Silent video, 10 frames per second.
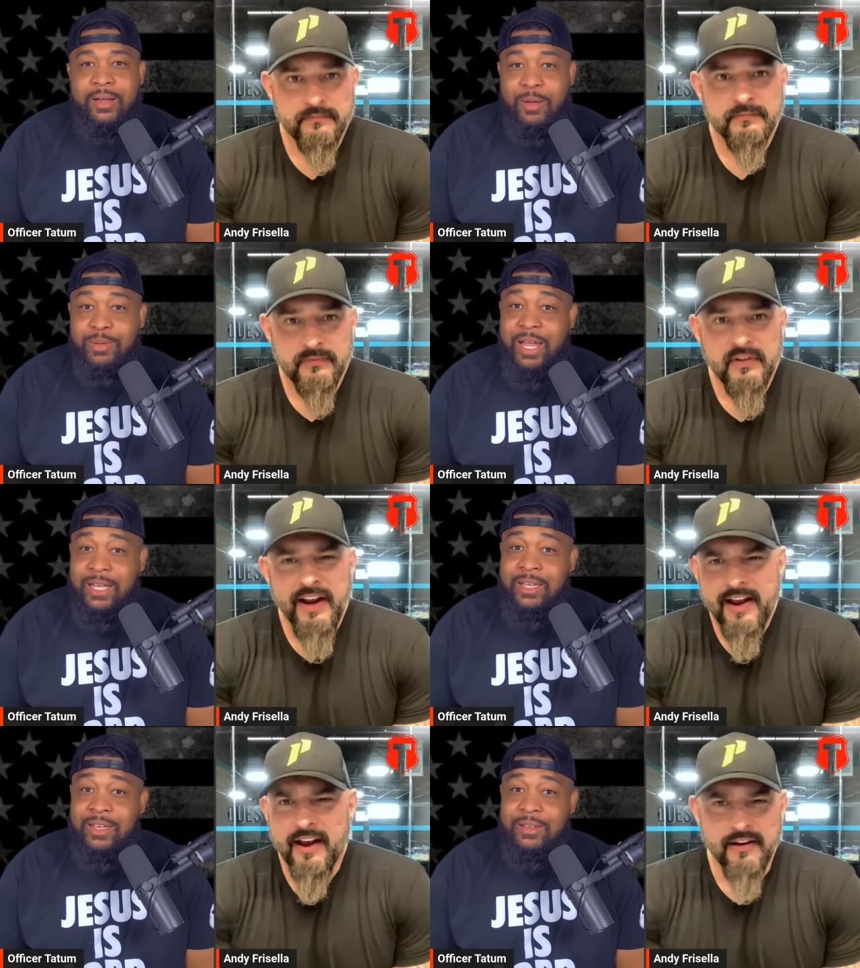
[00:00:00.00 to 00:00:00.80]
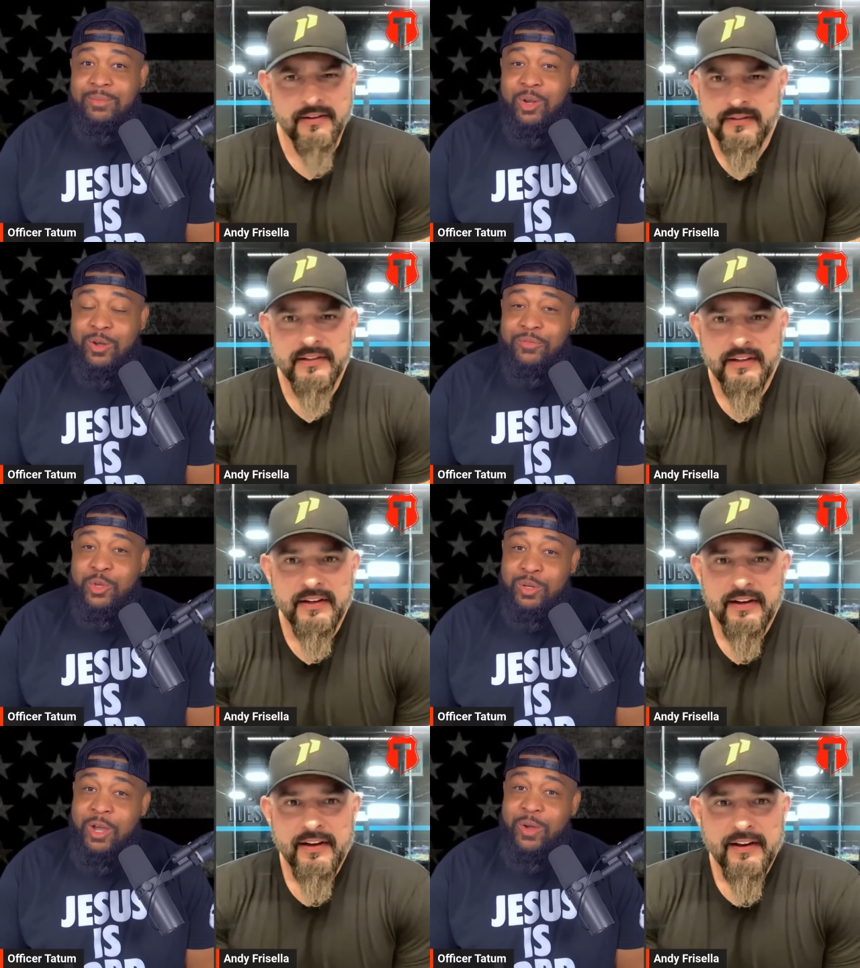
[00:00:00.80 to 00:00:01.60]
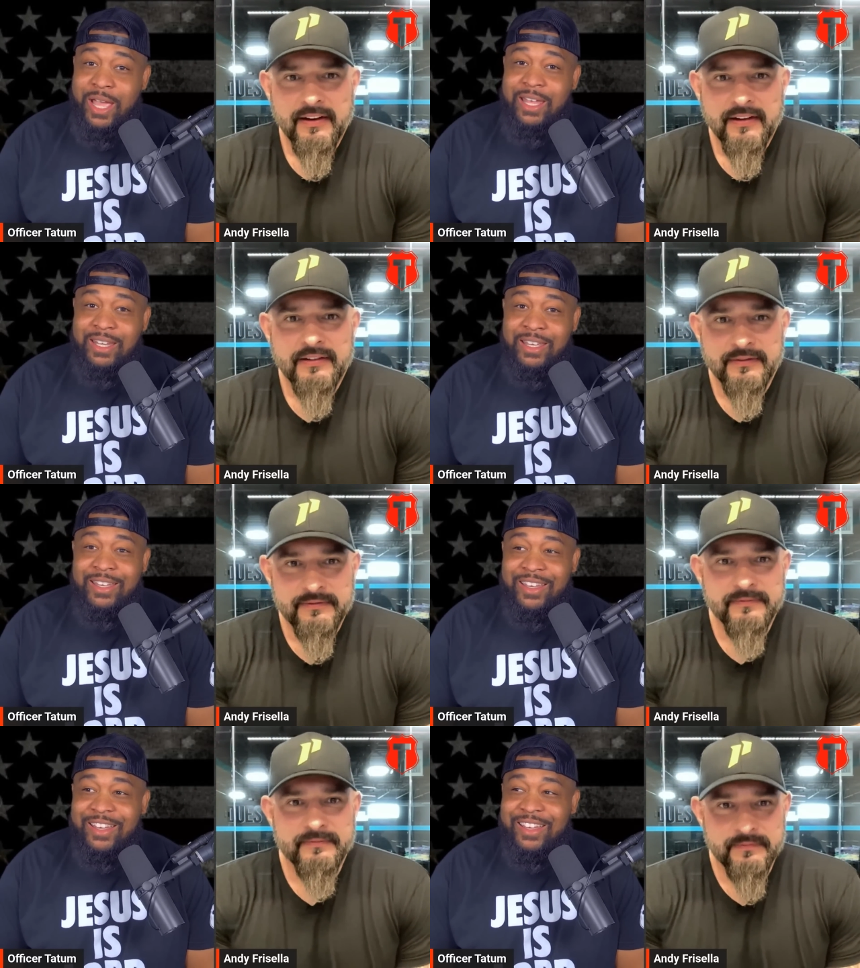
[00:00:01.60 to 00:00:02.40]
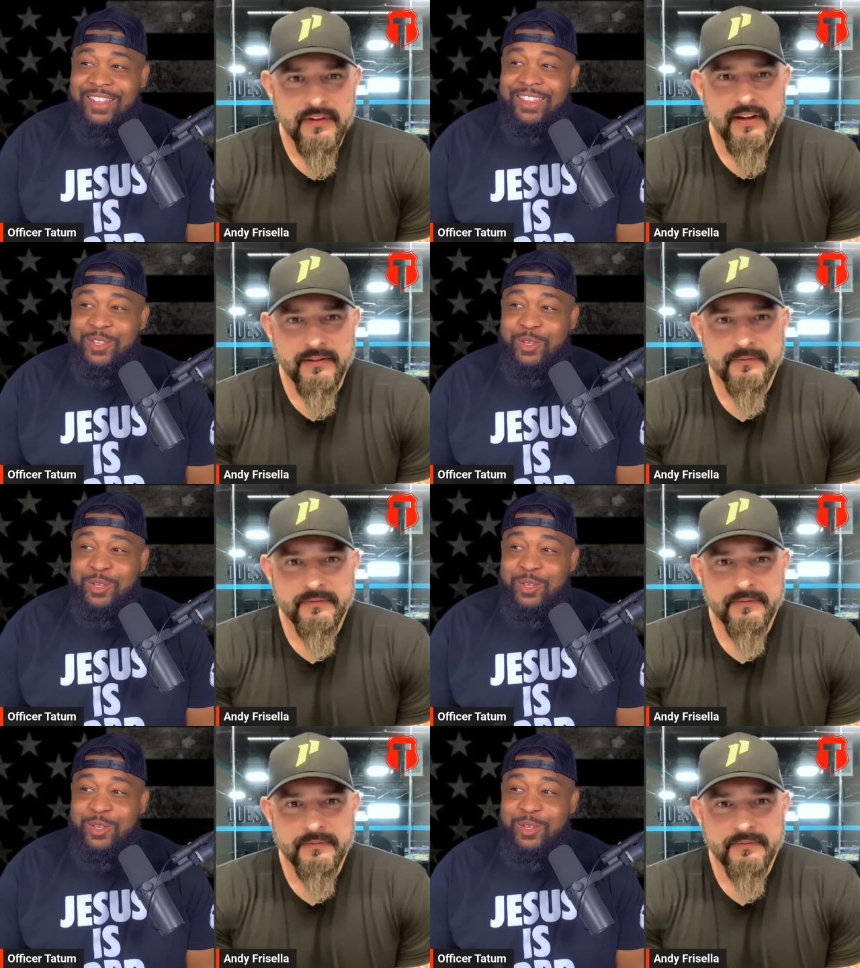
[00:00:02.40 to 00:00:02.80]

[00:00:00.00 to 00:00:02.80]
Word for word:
Speaker 1: I'm like, bro, if you know Andy, yeah,